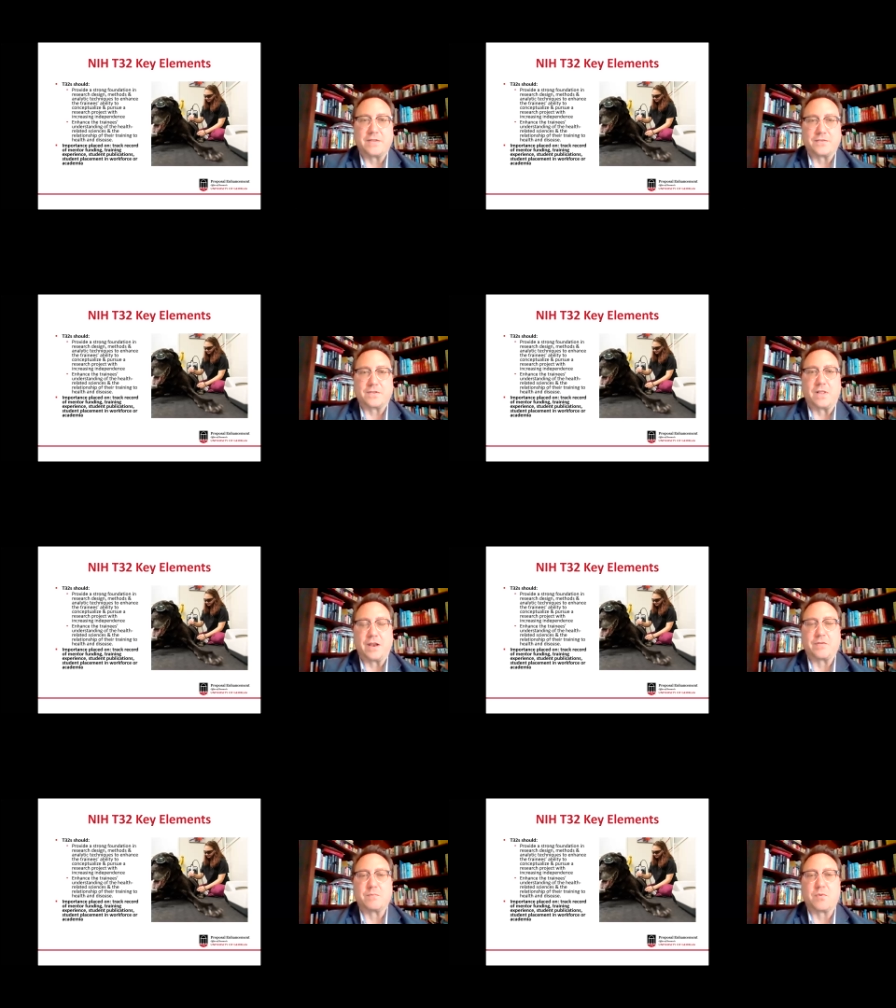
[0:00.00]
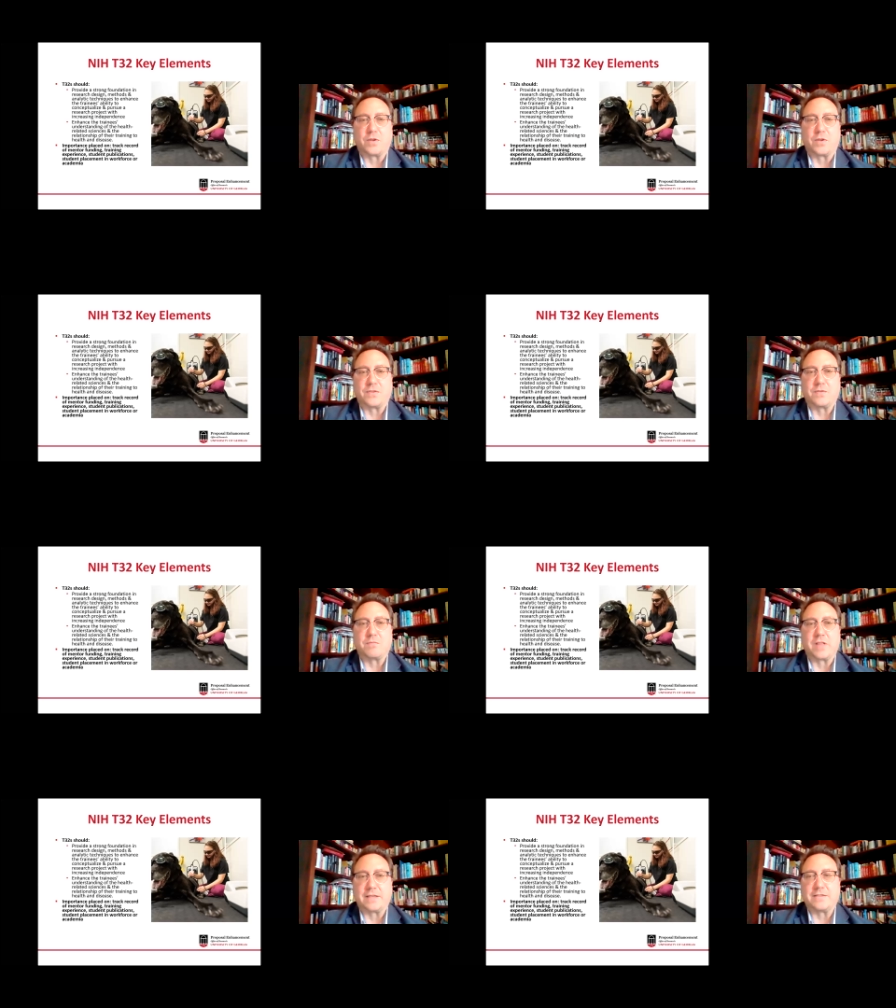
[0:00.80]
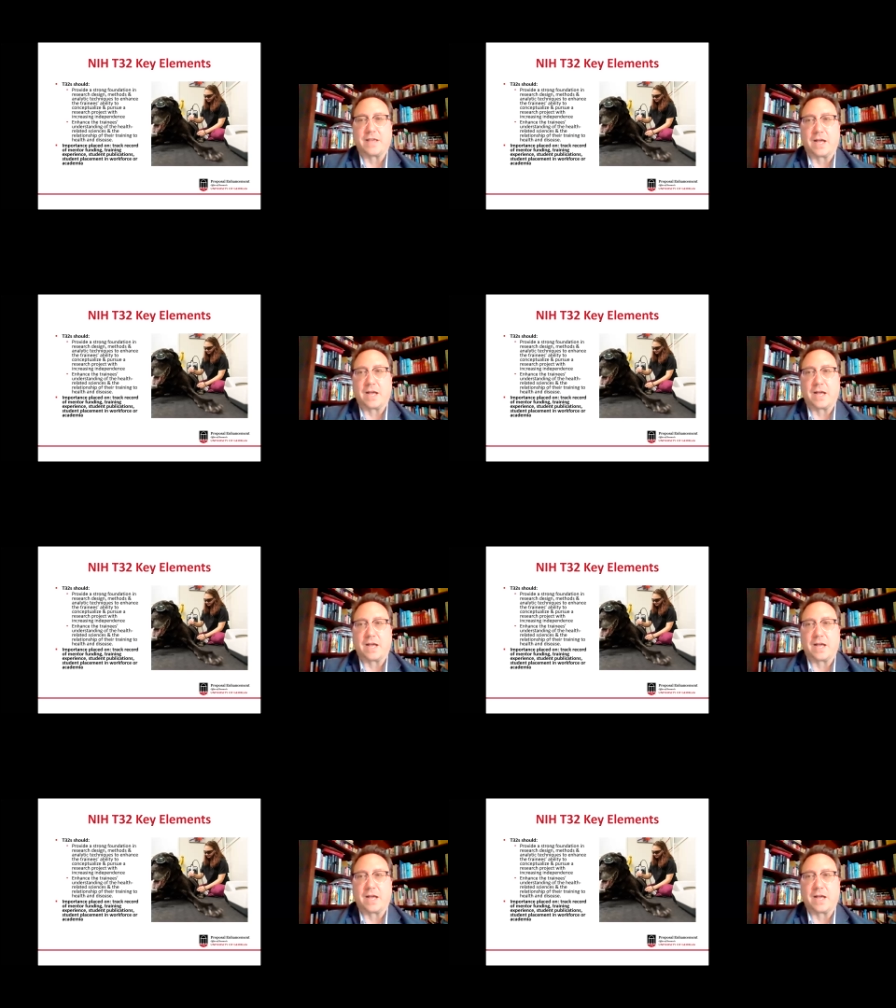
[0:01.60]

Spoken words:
there's a lot of importance placed